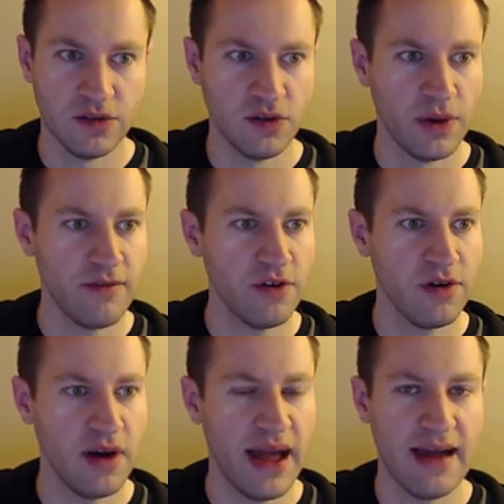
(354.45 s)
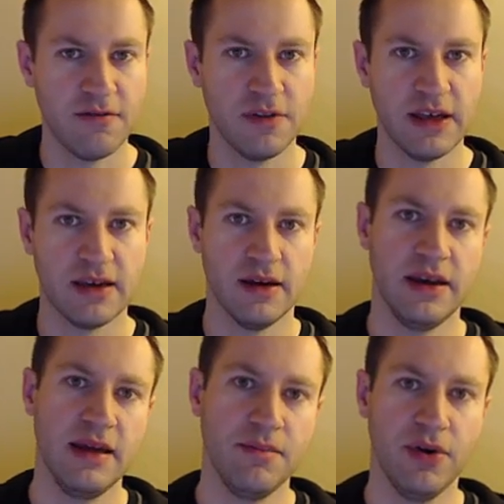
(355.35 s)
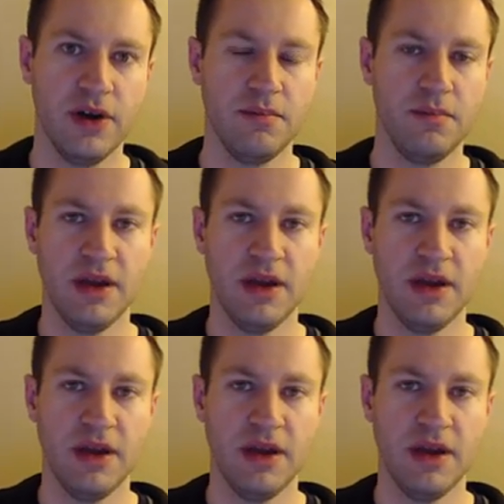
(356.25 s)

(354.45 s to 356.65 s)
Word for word: So whenever I have like an input